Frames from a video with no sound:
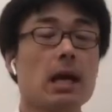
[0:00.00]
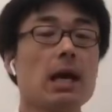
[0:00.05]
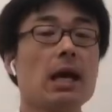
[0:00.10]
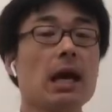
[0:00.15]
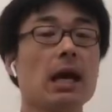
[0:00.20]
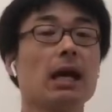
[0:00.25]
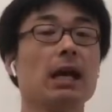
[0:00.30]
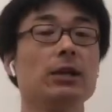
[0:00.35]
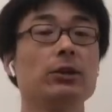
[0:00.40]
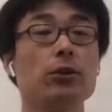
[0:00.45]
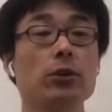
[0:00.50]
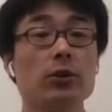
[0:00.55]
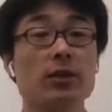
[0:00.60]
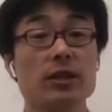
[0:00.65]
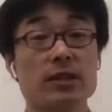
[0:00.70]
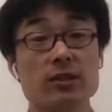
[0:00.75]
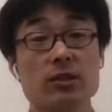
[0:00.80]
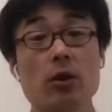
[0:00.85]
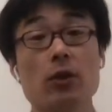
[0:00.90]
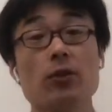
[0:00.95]
And I do
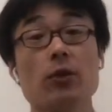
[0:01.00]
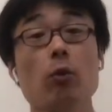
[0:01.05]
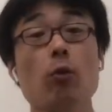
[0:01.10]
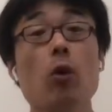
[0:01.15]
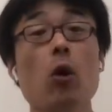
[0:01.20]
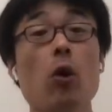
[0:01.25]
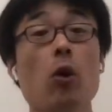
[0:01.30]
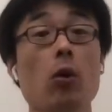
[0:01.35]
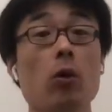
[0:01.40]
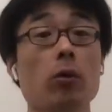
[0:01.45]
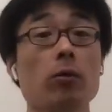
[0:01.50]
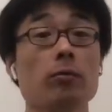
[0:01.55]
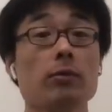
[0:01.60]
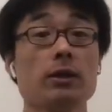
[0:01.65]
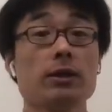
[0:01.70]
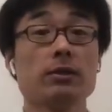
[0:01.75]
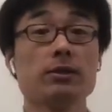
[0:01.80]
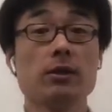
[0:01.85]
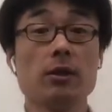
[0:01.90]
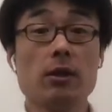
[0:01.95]
this on the wall.
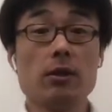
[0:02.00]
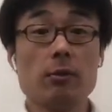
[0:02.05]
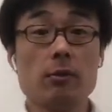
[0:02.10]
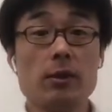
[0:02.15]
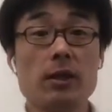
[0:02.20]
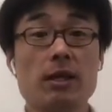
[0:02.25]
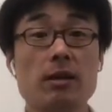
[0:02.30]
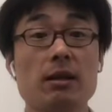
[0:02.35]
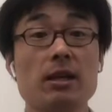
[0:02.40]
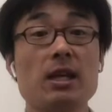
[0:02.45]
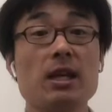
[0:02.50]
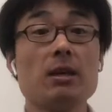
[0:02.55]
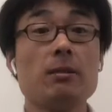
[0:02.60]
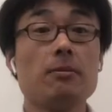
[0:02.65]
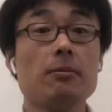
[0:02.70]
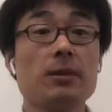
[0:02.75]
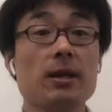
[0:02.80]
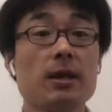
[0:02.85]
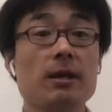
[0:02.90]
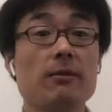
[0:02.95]
So we can
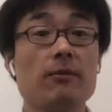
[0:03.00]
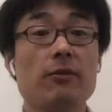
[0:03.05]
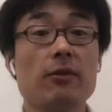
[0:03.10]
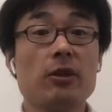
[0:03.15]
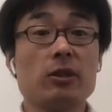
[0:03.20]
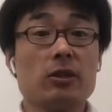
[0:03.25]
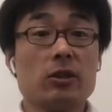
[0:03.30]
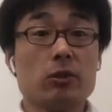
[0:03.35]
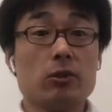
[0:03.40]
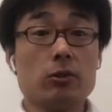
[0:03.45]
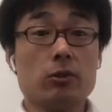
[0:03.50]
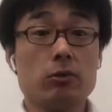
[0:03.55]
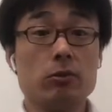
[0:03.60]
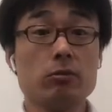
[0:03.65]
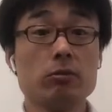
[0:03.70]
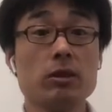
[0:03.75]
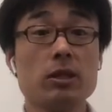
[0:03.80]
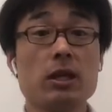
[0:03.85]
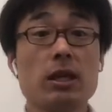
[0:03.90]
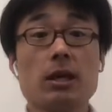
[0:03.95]
keep the vertical
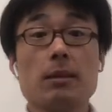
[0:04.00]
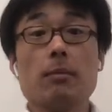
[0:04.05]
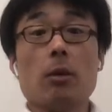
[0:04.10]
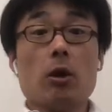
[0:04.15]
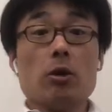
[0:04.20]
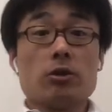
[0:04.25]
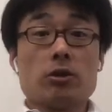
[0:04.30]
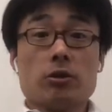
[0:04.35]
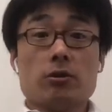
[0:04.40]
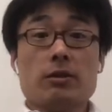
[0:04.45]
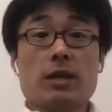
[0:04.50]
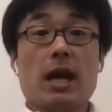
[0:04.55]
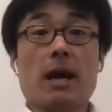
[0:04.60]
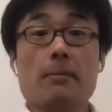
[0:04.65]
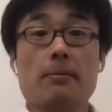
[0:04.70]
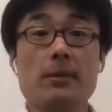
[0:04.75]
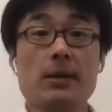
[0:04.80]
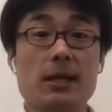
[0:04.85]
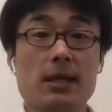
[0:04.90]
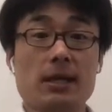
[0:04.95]
motion
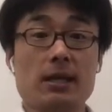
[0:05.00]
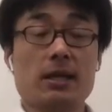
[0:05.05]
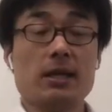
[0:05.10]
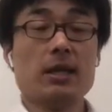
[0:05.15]
happening.